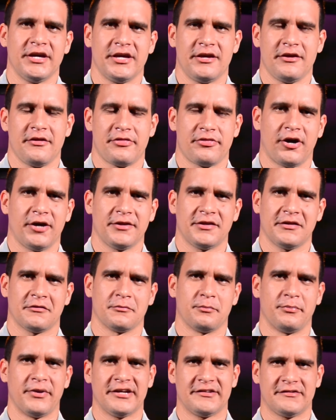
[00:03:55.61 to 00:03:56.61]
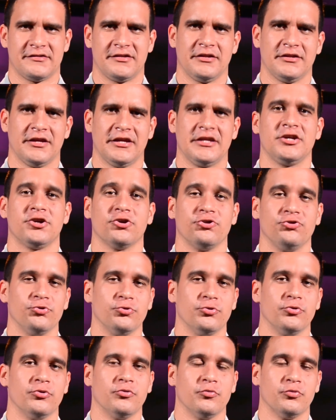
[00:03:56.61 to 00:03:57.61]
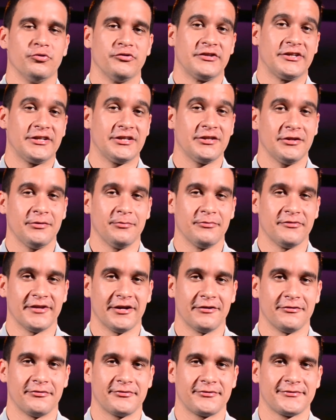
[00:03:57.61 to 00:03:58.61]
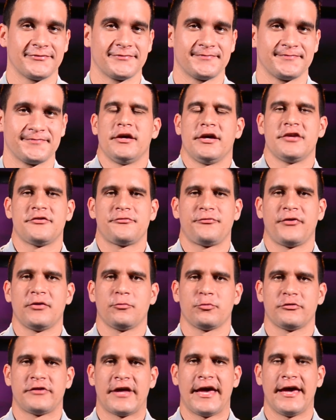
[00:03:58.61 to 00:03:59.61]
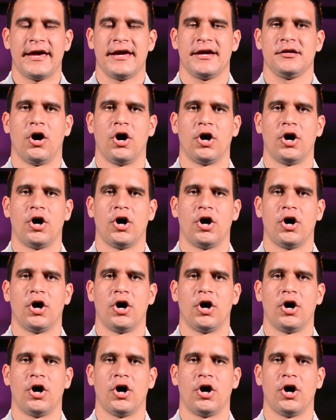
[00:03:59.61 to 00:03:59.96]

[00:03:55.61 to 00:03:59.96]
he thought that the best thing that he could do was kill himself. His friend was hanged